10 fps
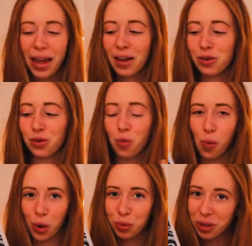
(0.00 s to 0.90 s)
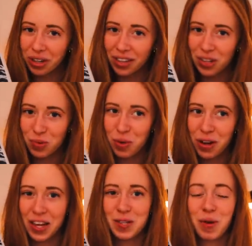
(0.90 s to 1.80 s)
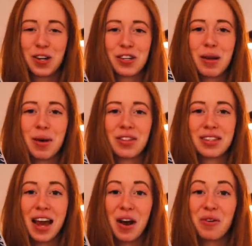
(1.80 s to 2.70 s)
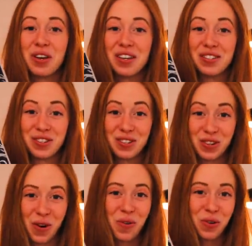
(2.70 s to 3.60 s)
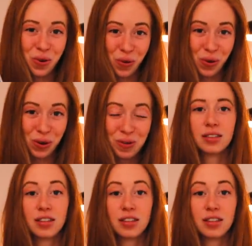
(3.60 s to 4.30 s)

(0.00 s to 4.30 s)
and the world building in this book, especially about the town, is so cool.